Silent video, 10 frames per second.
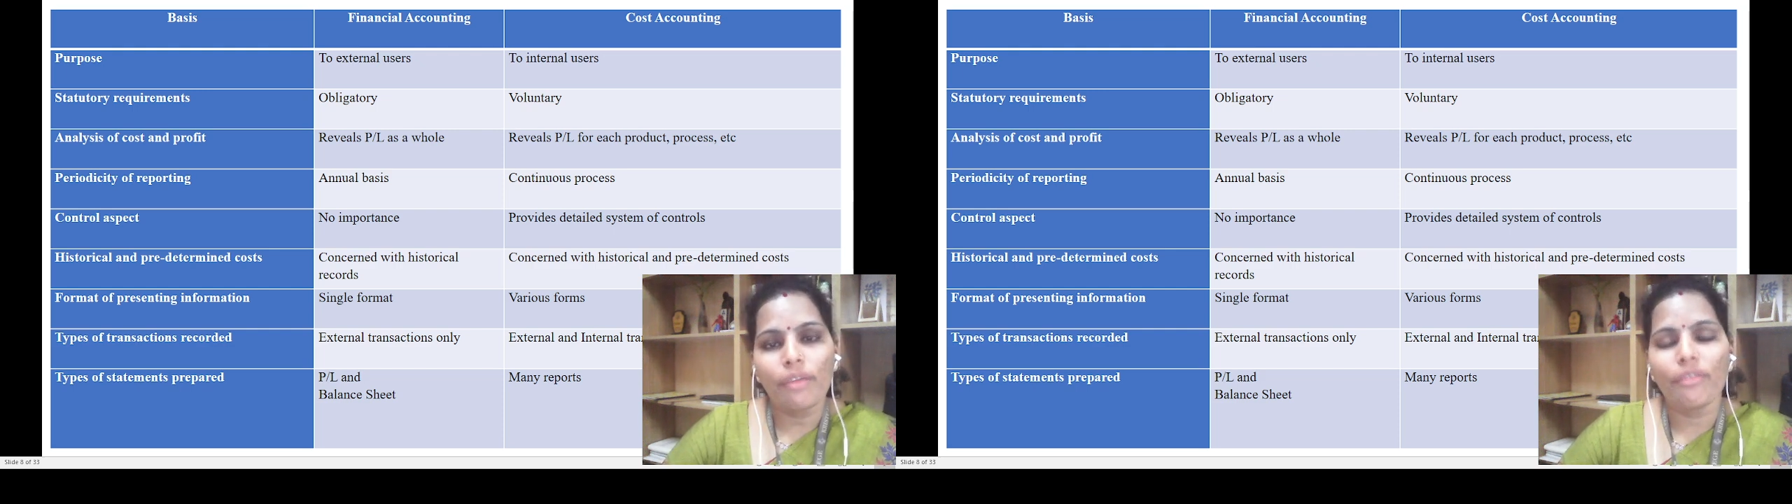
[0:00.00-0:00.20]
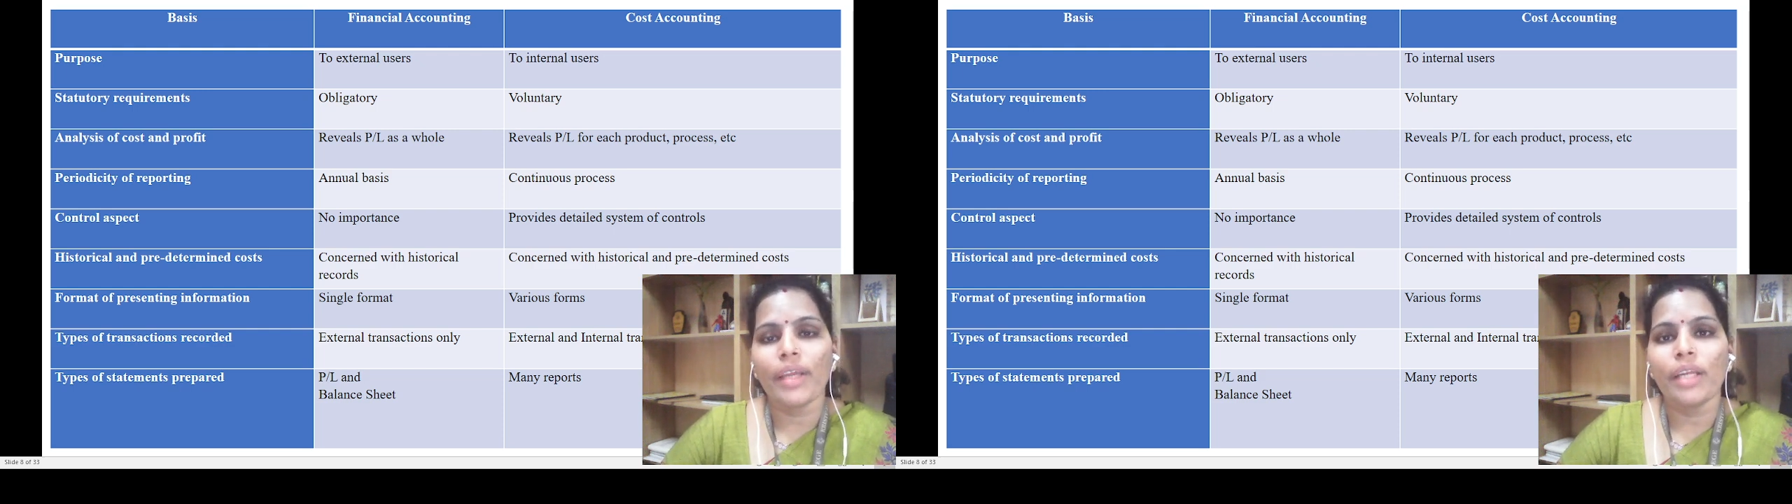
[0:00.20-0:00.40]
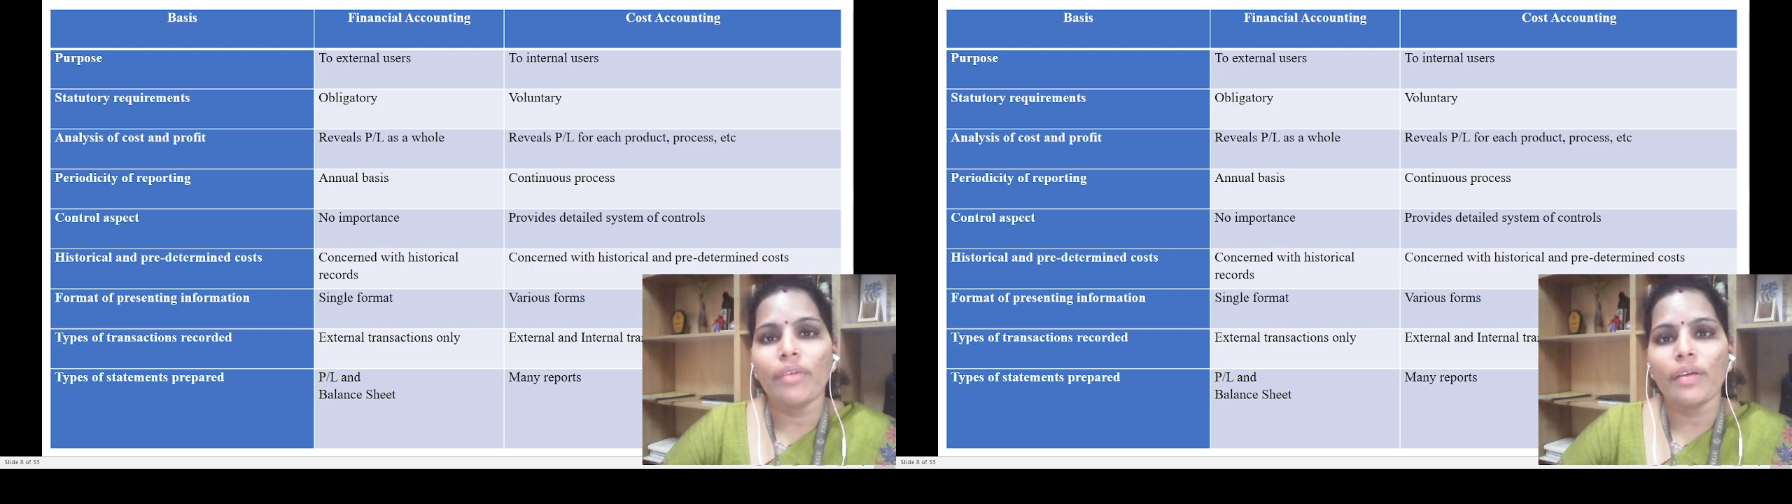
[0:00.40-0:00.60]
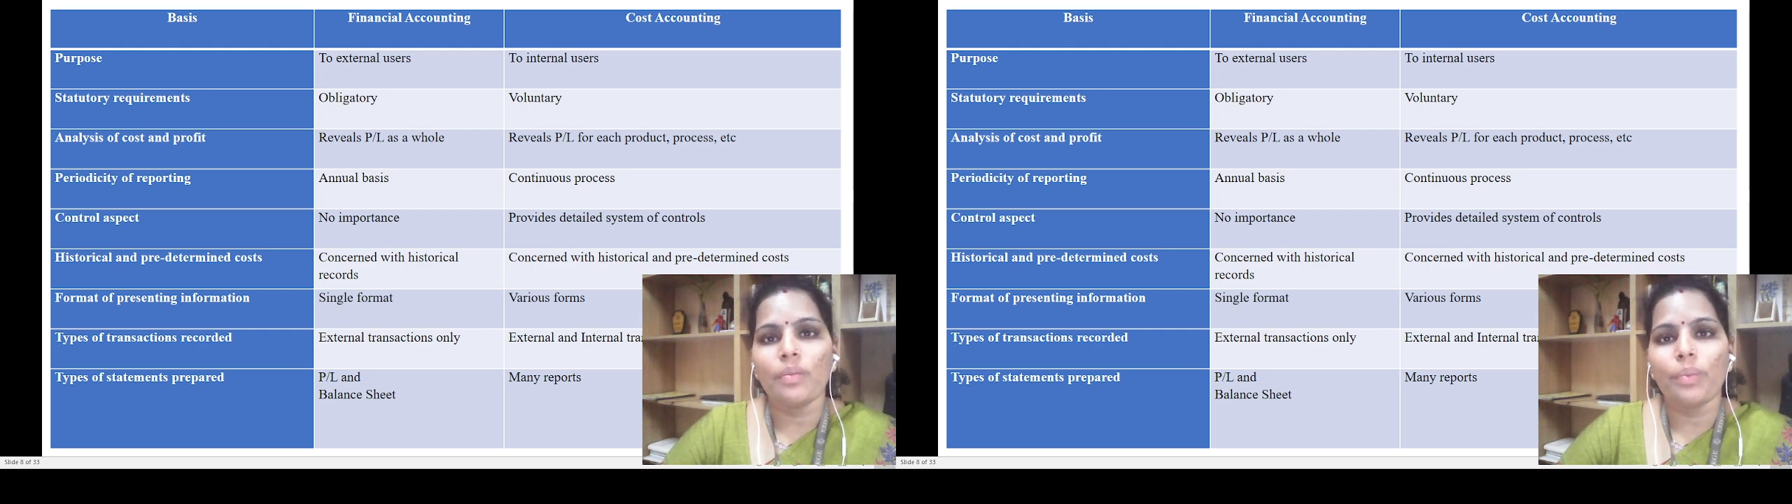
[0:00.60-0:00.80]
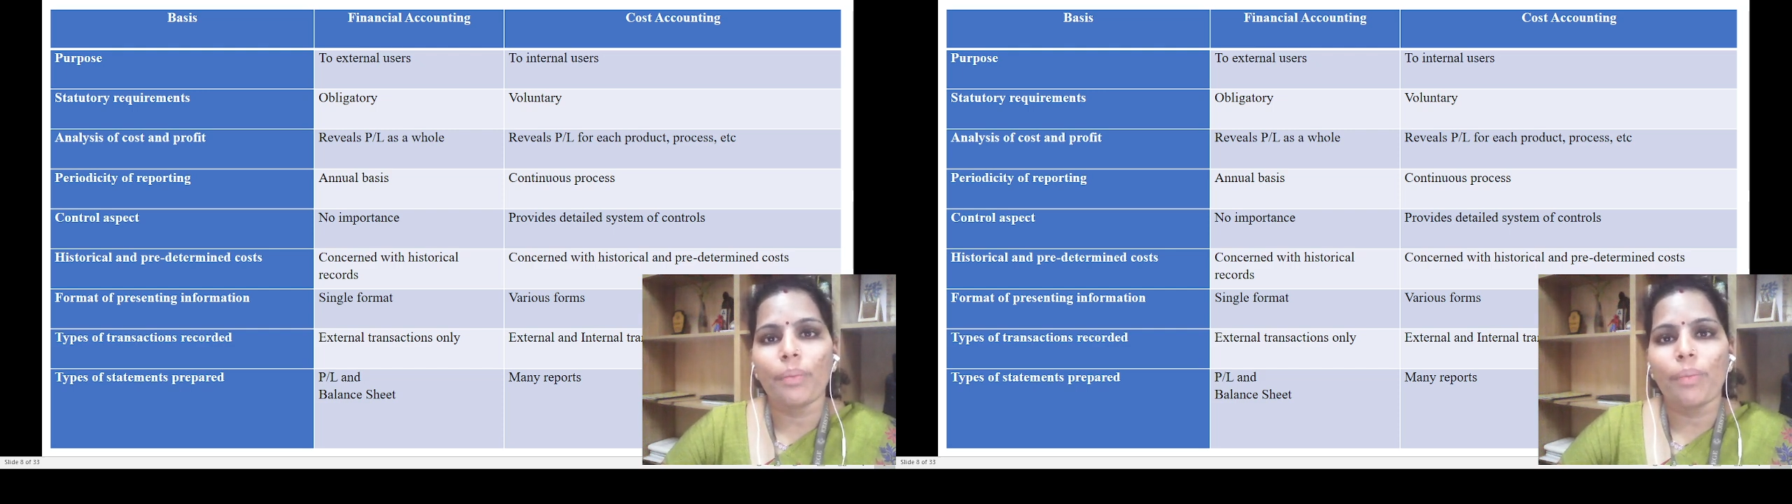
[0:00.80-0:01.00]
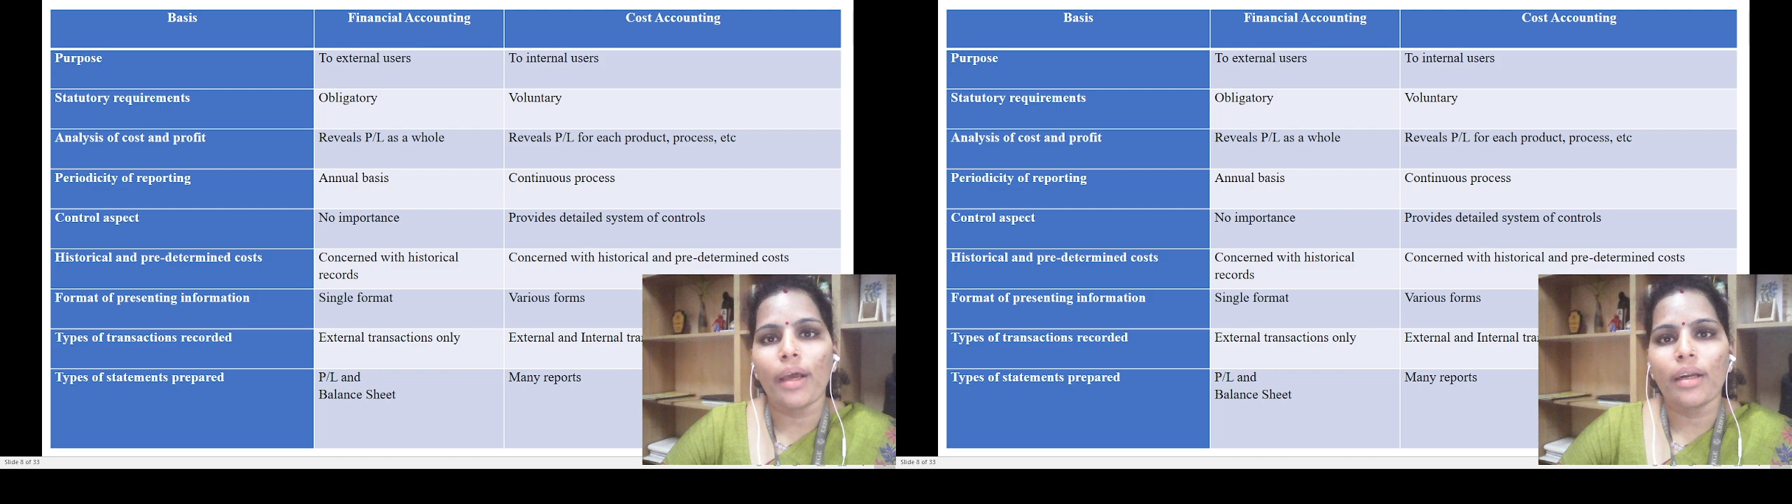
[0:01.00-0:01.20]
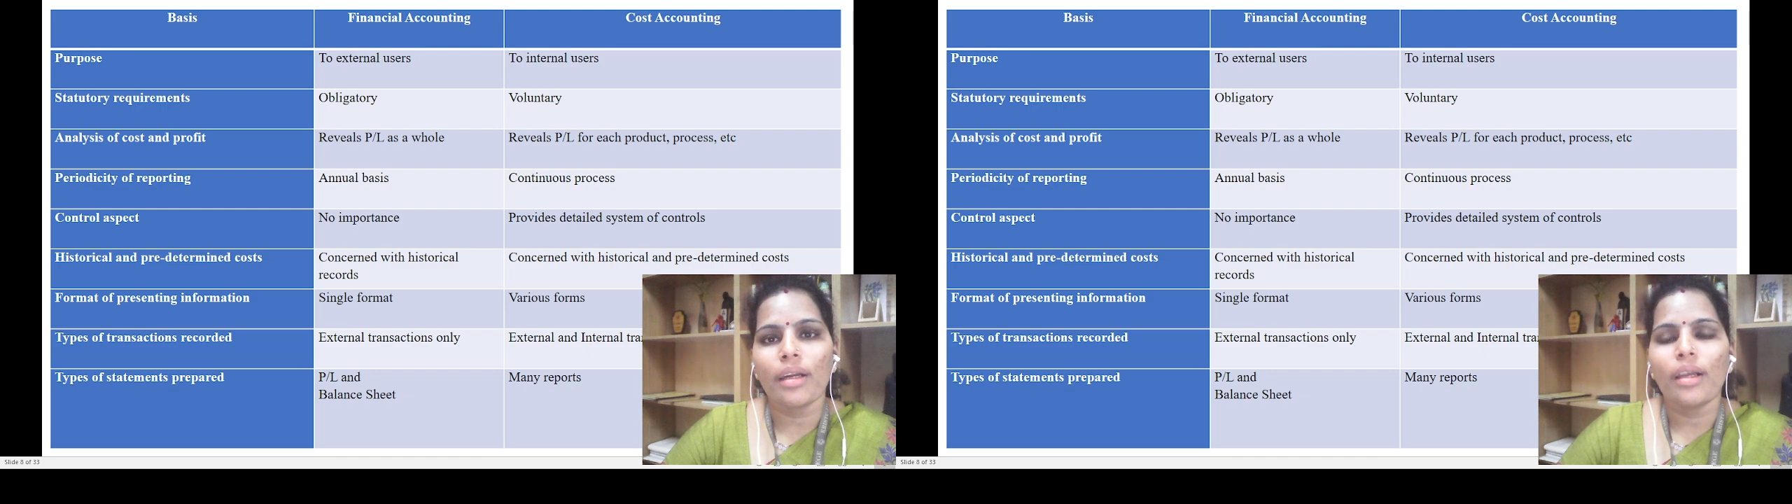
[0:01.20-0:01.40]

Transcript: when we will prepare?